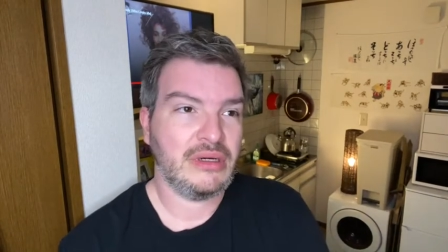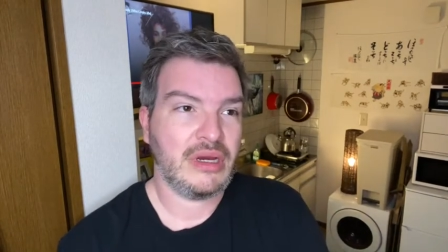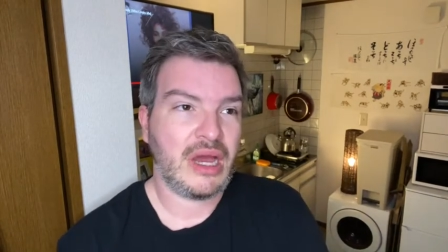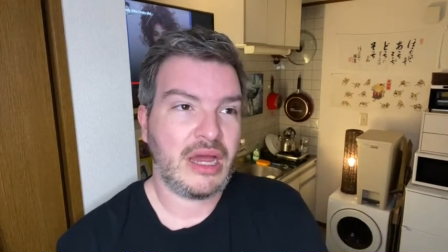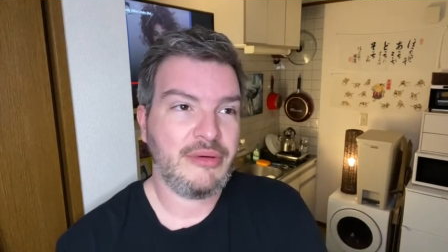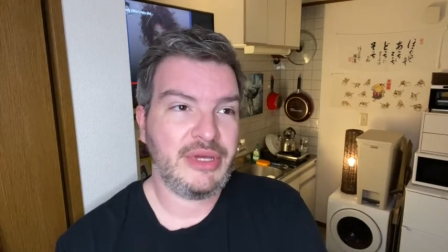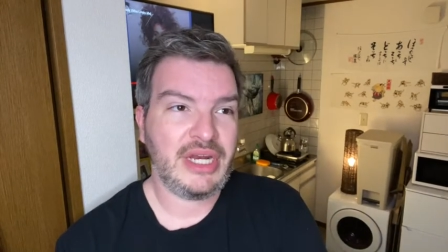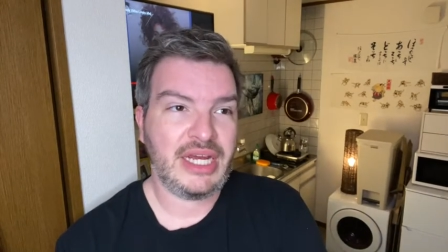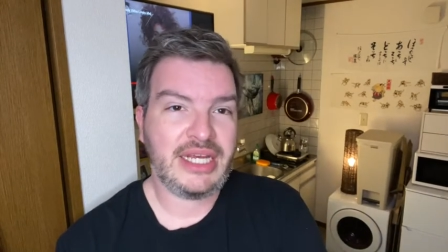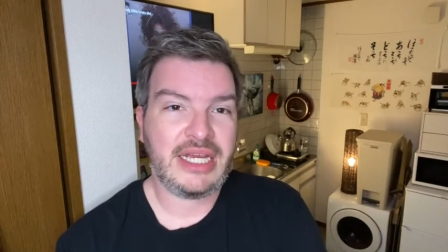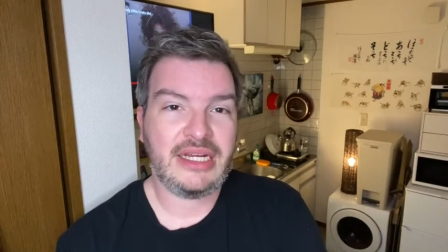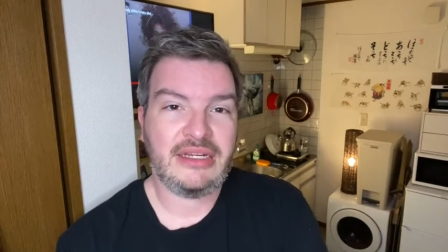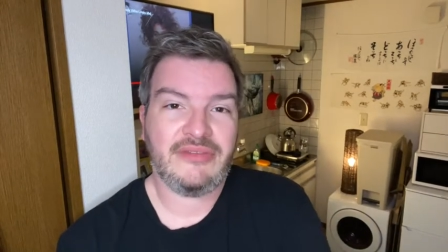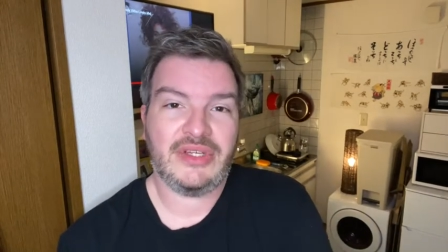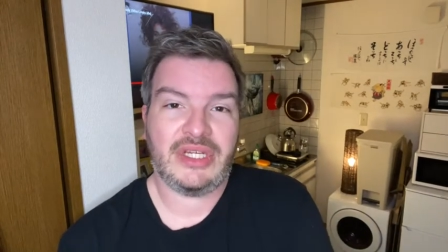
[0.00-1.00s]
I mean, I
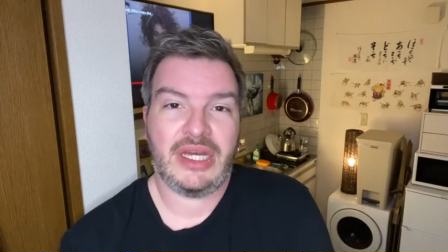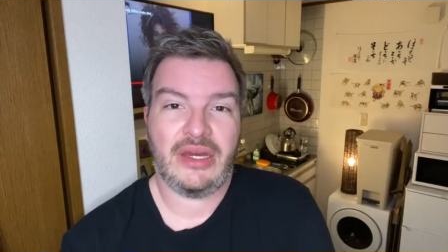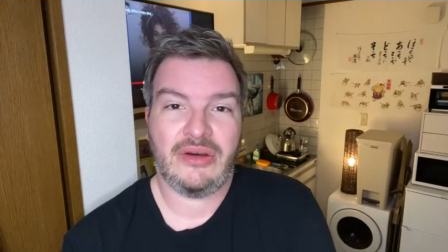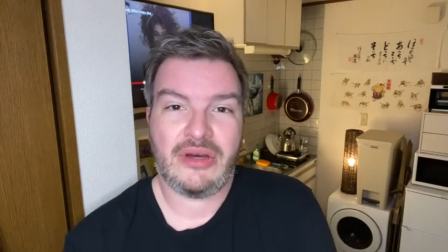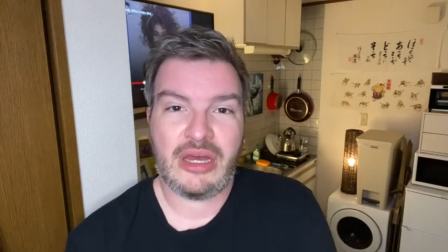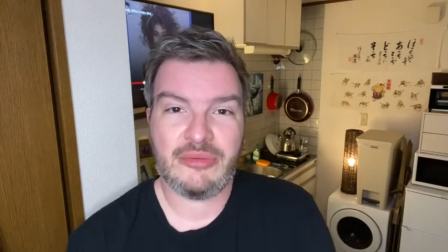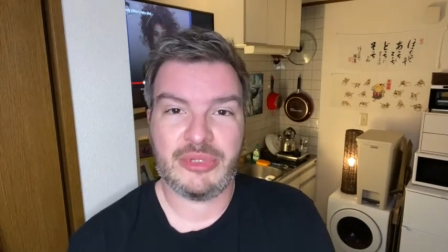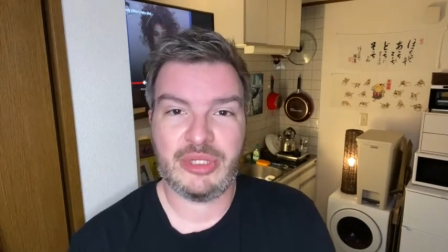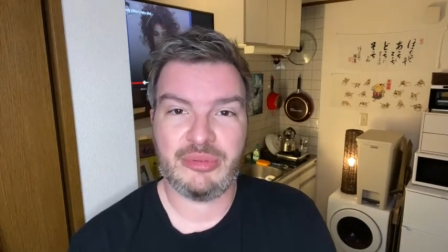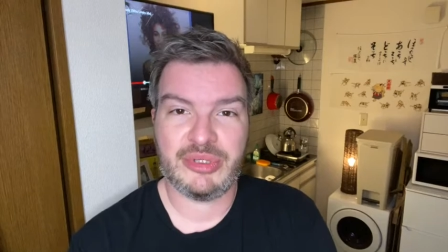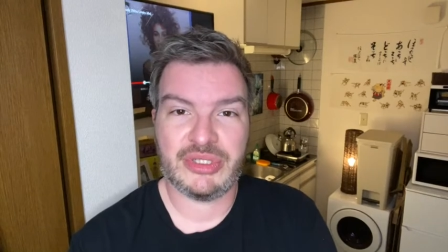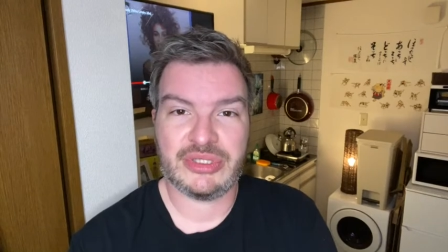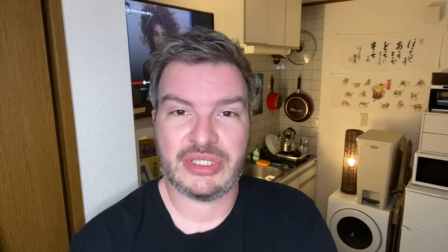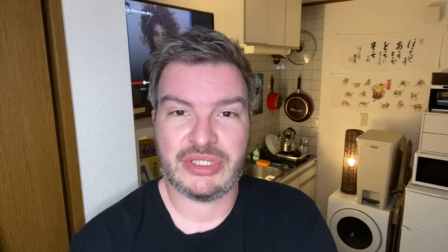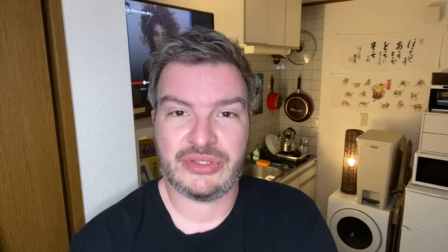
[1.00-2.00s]
can't even count how many
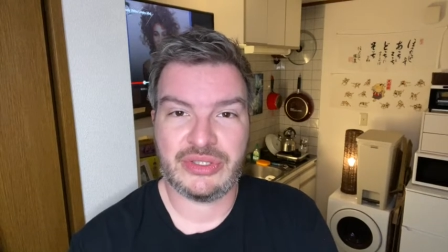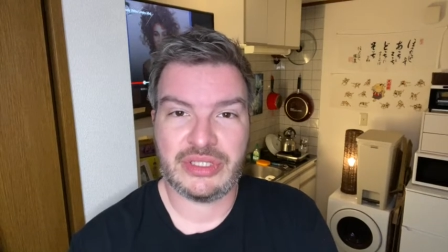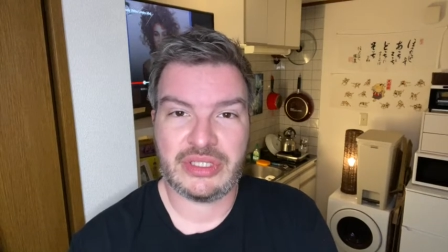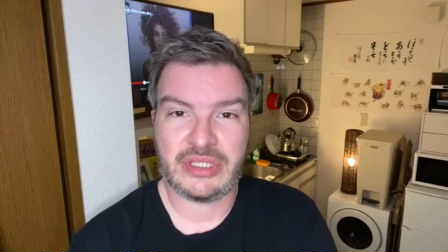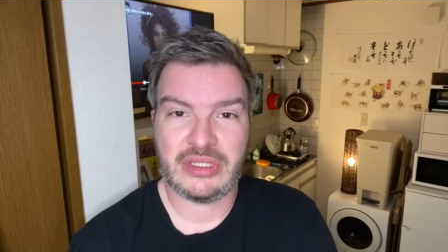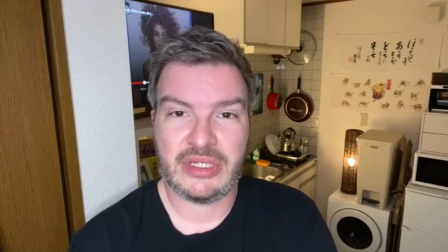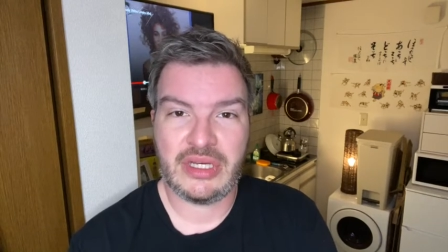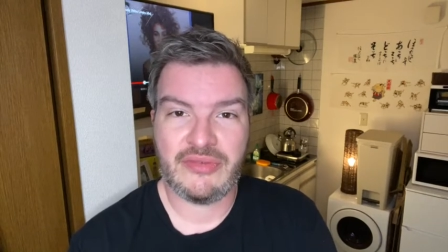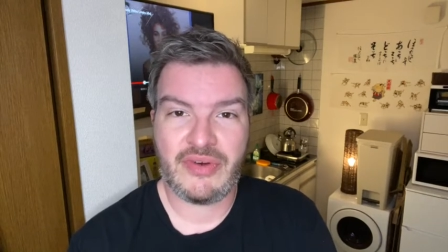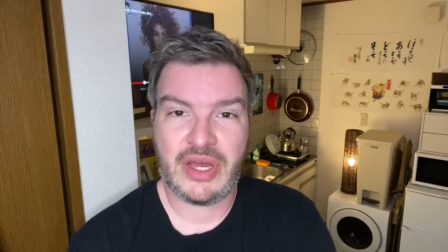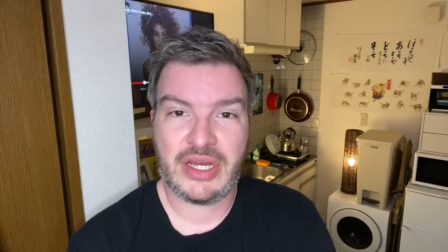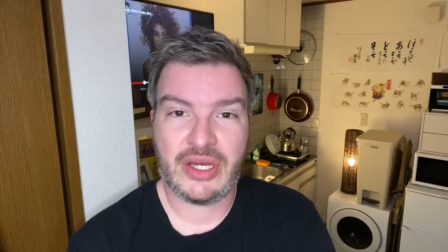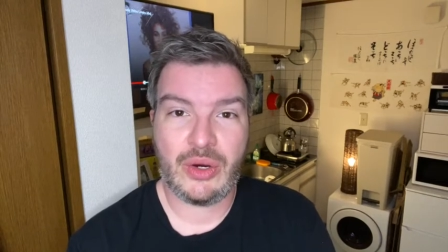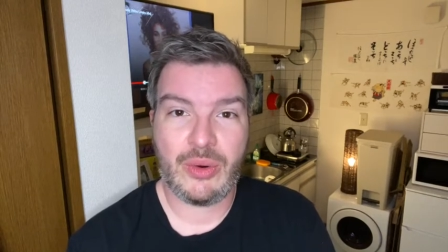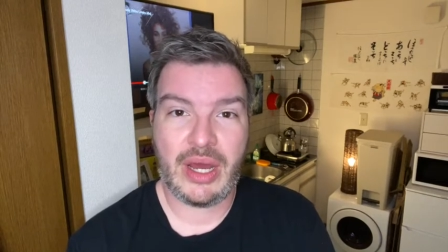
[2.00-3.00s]
beers I drink if I
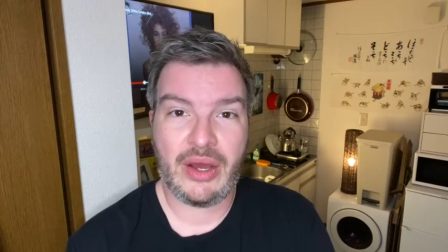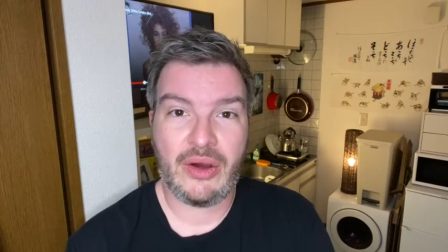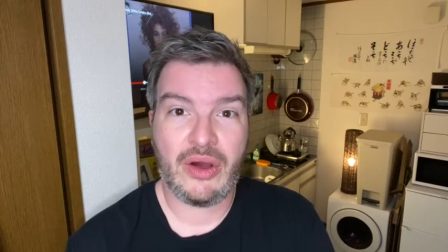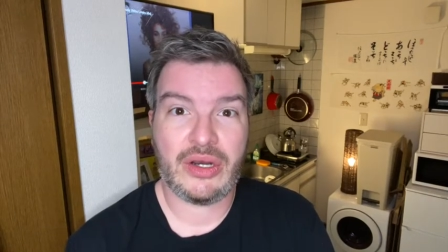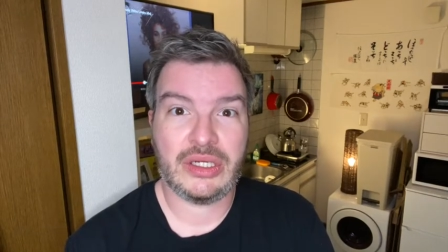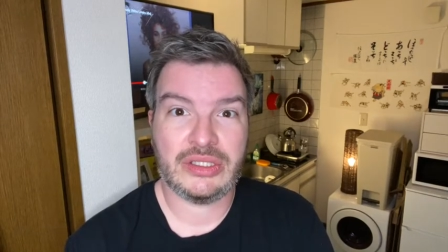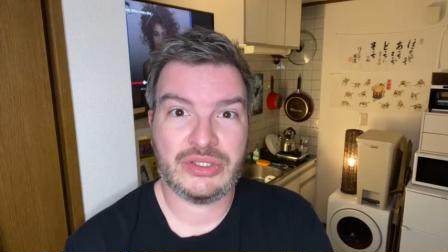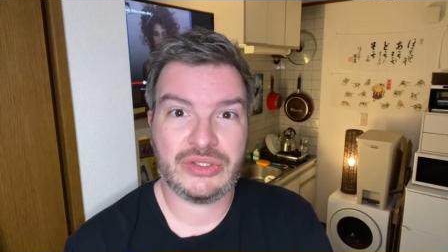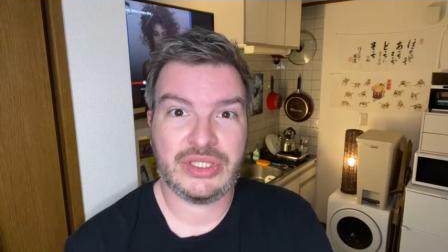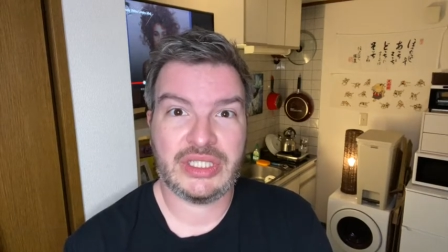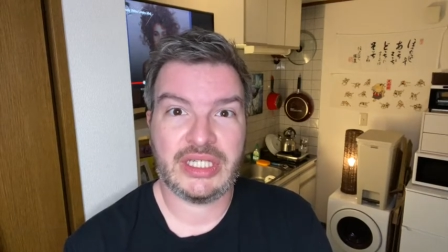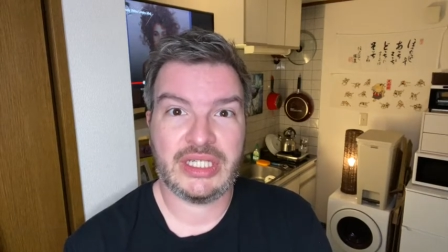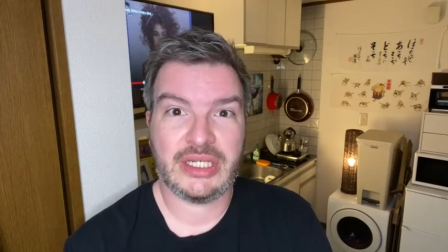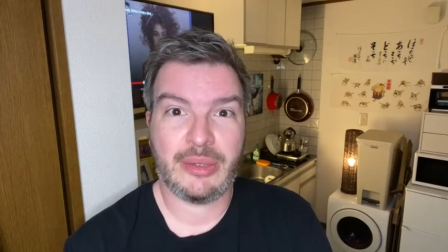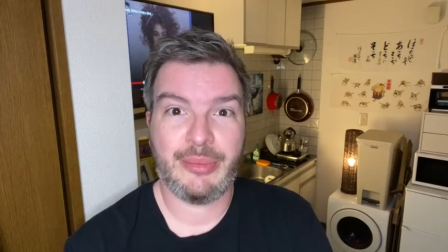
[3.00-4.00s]
go out on a
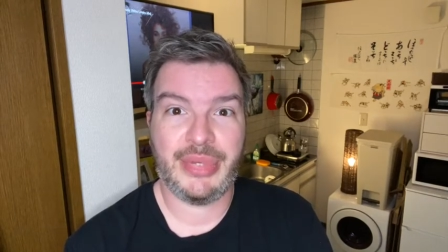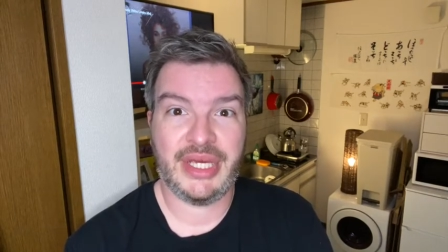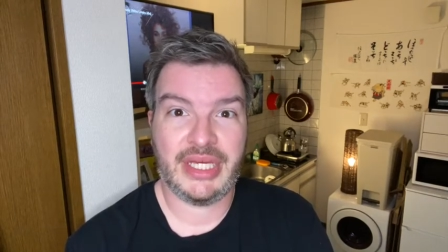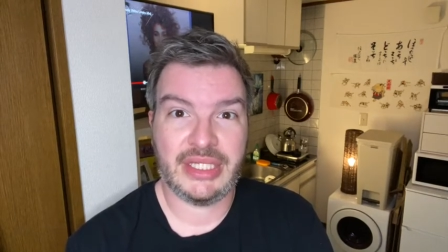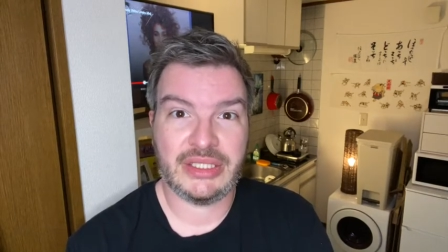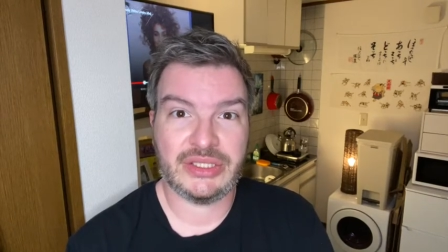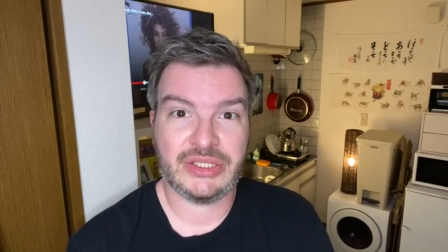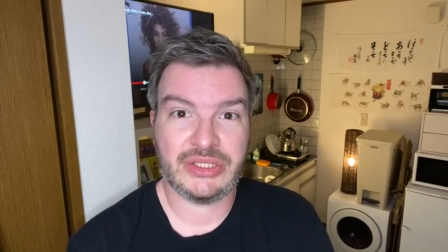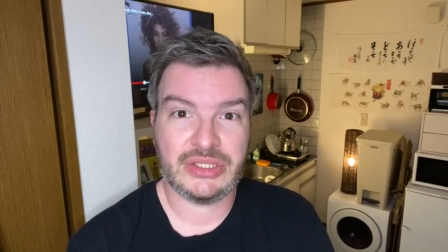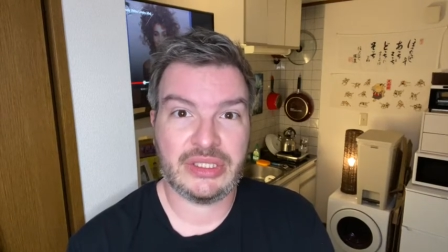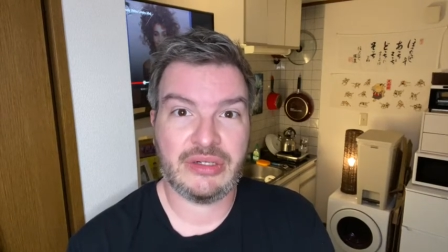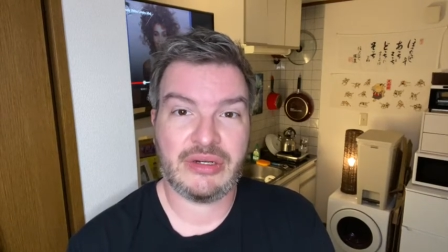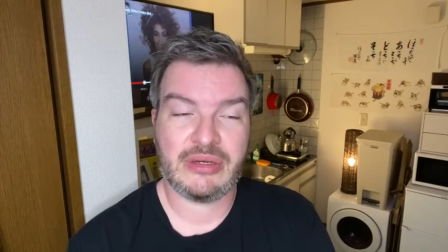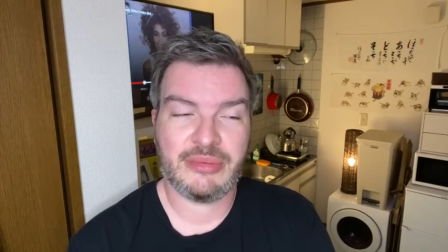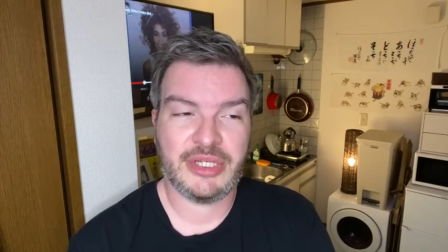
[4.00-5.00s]
drinking binge. You know
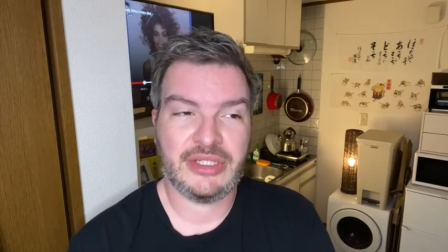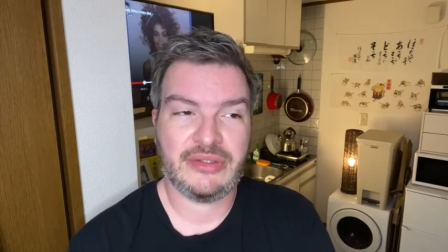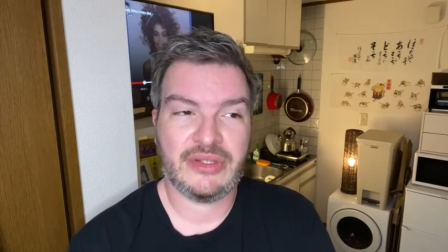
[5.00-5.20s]
what I mean?